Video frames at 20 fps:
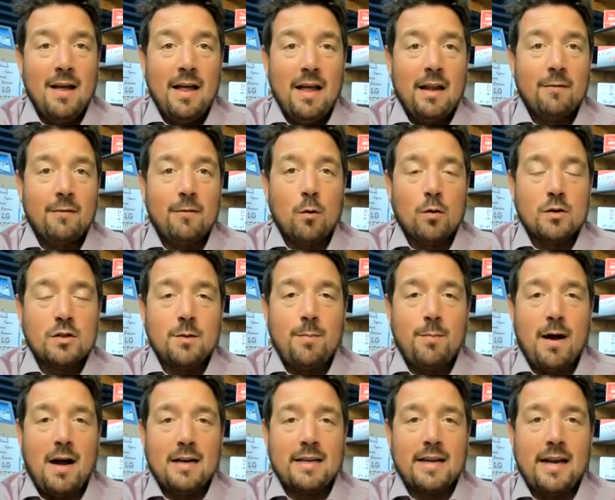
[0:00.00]
And of course, the
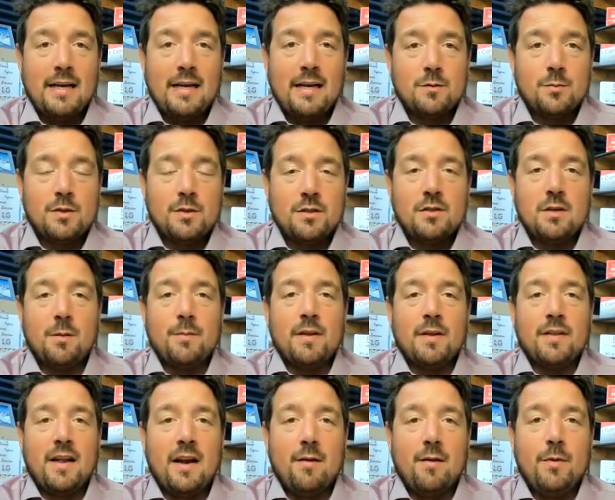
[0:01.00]
podcast, which is
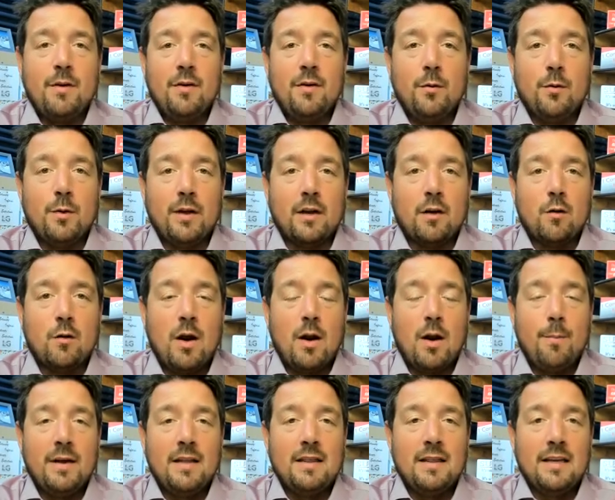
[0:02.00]
something that I've been doing quite a
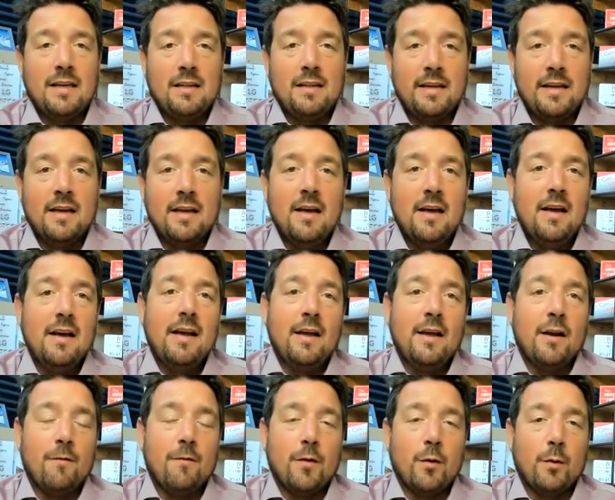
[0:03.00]
bit lately,
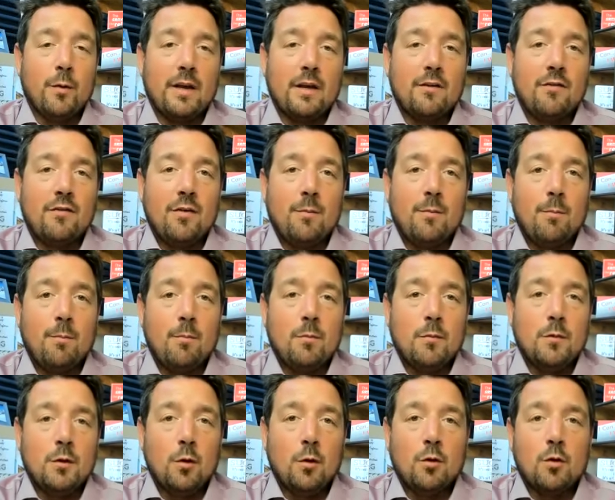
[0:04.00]
interviewing
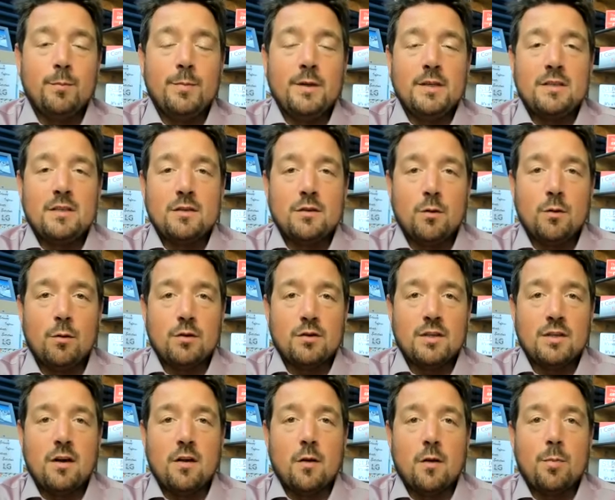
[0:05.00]
some local business owners
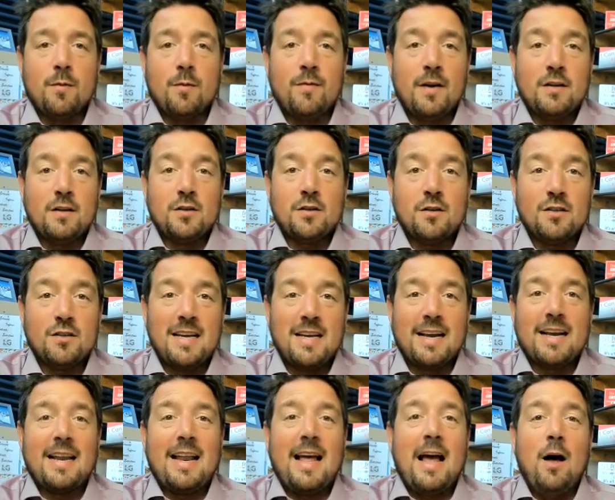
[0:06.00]
and other professionals
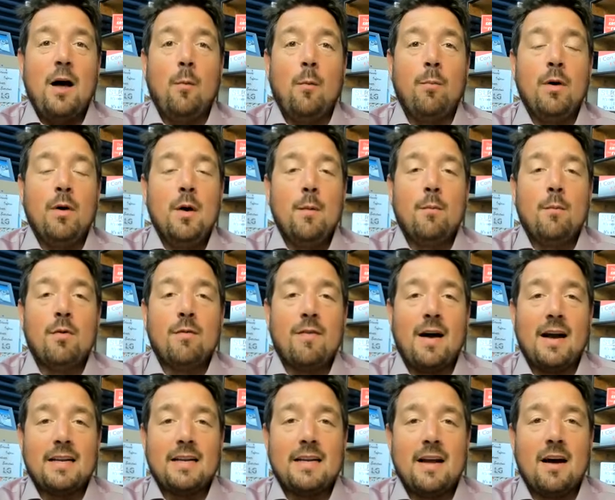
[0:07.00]
that can help
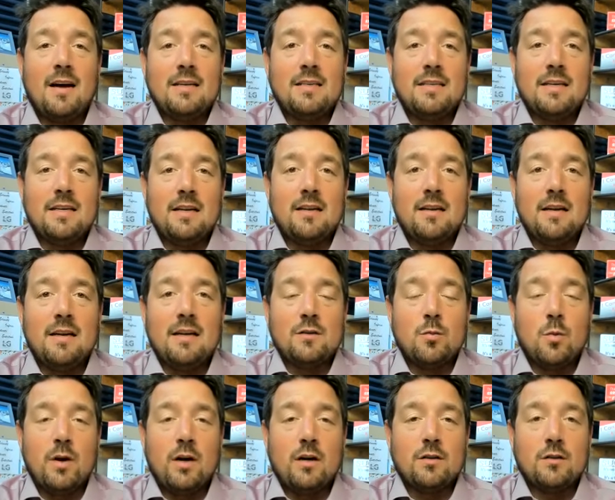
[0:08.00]
provide content
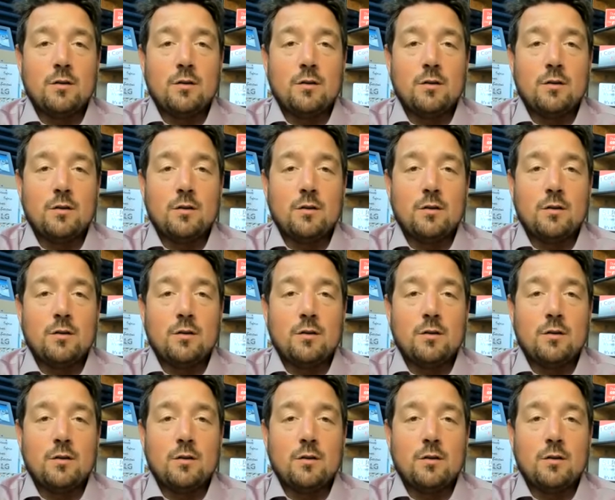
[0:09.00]
as well.